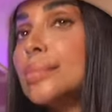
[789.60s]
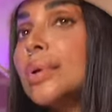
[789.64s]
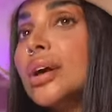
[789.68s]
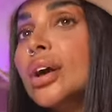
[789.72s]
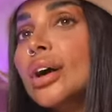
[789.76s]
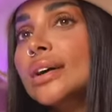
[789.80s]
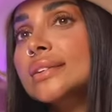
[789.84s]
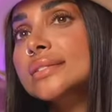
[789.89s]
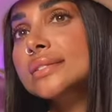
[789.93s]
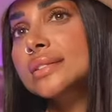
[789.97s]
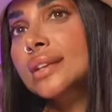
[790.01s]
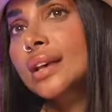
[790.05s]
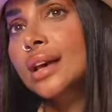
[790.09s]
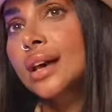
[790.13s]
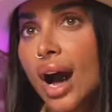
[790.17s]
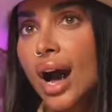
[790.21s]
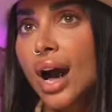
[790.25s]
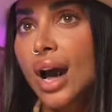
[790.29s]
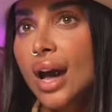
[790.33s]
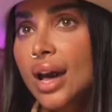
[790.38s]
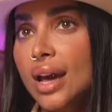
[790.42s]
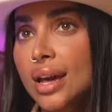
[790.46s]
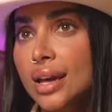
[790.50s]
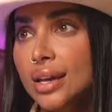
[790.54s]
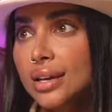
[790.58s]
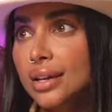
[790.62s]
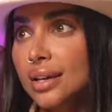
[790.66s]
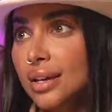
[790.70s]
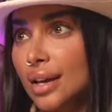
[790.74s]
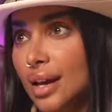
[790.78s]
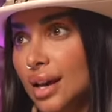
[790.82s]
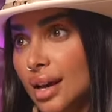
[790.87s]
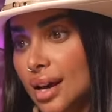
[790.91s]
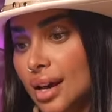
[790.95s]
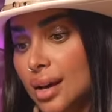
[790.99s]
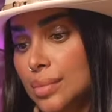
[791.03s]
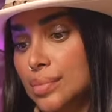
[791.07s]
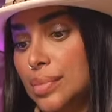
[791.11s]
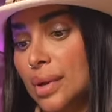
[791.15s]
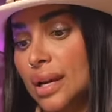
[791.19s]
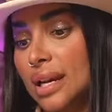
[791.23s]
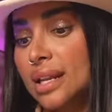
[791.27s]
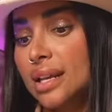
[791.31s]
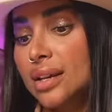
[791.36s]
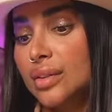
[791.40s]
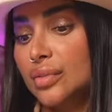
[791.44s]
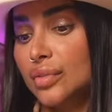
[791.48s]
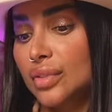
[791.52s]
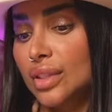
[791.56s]
Because I
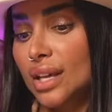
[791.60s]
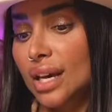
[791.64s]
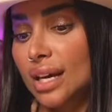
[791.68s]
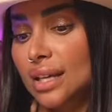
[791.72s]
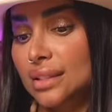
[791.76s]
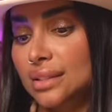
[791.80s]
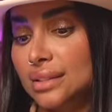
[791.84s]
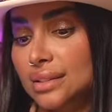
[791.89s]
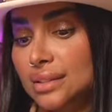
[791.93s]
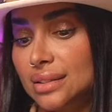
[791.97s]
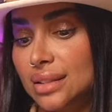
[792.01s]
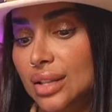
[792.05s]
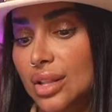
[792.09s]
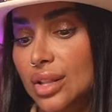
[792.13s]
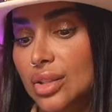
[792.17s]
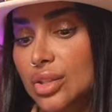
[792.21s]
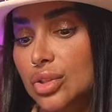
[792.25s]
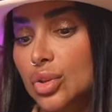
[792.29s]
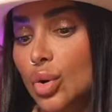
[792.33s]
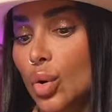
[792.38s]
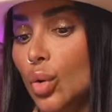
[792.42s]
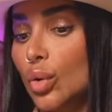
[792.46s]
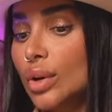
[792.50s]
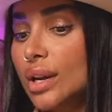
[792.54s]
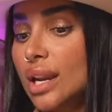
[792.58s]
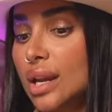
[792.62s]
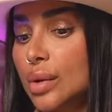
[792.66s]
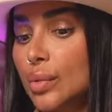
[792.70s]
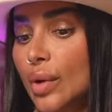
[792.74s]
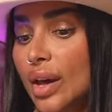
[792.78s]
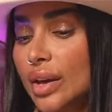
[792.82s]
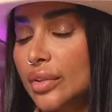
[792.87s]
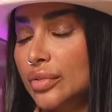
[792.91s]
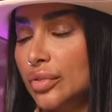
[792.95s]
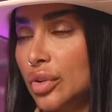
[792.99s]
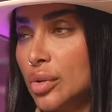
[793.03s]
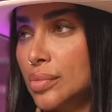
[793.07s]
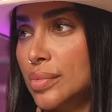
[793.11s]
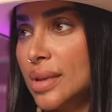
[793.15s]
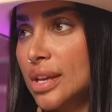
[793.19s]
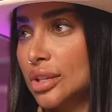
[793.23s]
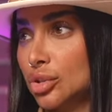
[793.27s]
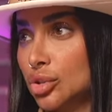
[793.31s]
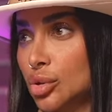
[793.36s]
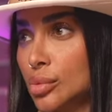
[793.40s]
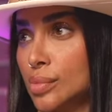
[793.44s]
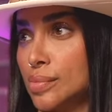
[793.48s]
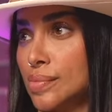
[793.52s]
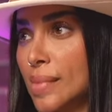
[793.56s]
believe that the only way for me
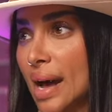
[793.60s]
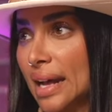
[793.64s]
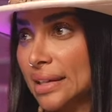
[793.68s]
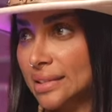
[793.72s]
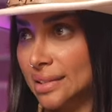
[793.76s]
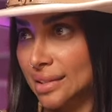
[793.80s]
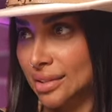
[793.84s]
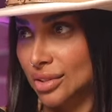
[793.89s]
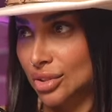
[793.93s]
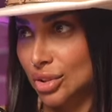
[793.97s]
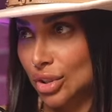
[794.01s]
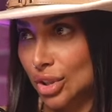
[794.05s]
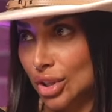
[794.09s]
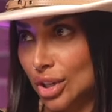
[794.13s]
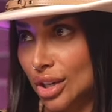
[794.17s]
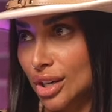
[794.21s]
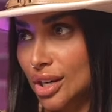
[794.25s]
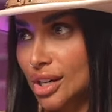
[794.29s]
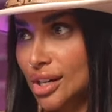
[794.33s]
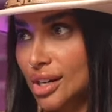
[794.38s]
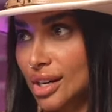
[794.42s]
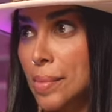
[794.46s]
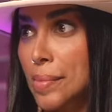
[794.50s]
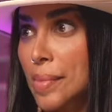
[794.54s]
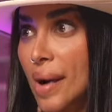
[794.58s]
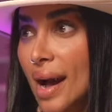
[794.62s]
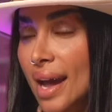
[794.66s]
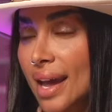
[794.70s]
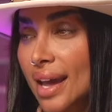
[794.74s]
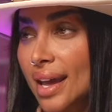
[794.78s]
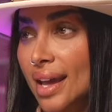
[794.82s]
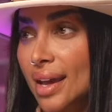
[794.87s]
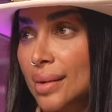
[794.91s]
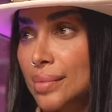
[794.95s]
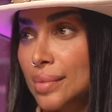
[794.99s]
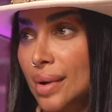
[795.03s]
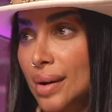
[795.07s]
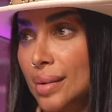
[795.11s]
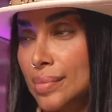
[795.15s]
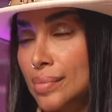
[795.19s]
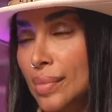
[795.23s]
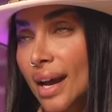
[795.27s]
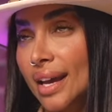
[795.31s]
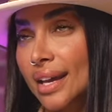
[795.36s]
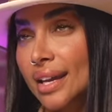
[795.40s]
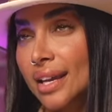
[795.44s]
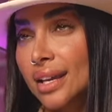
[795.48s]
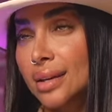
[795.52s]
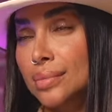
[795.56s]
to master
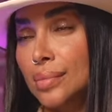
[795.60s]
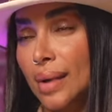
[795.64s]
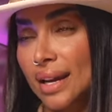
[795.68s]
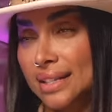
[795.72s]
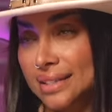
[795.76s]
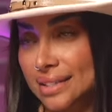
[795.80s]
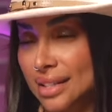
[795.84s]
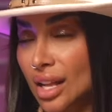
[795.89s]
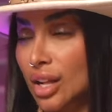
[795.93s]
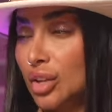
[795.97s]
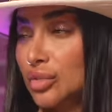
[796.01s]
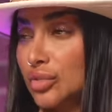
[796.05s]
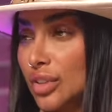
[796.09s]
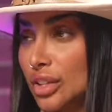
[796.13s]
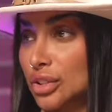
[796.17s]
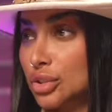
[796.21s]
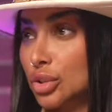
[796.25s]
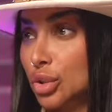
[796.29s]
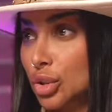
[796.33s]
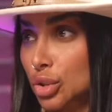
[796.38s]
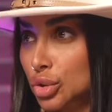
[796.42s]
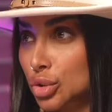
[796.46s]
myself and to